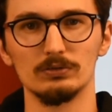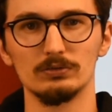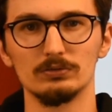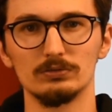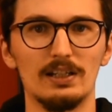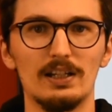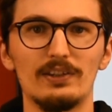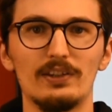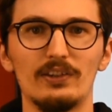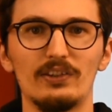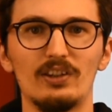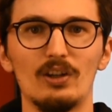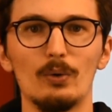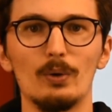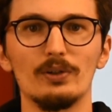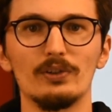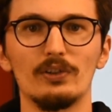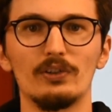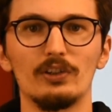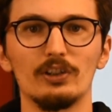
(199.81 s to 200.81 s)
An SSL
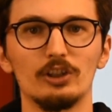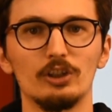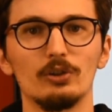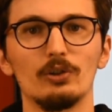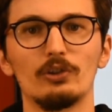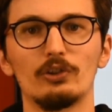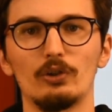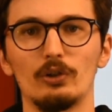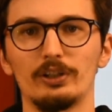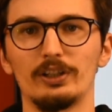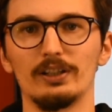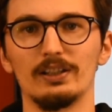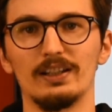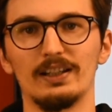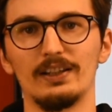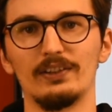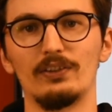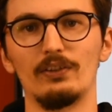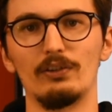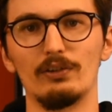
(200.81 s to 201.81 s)
is a secure socket
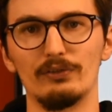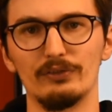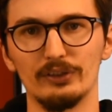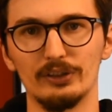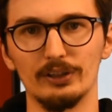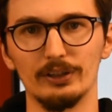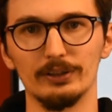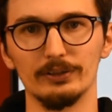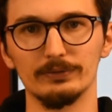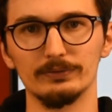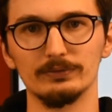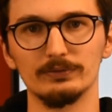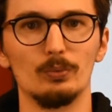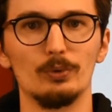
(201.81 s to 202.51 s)
layer certificate,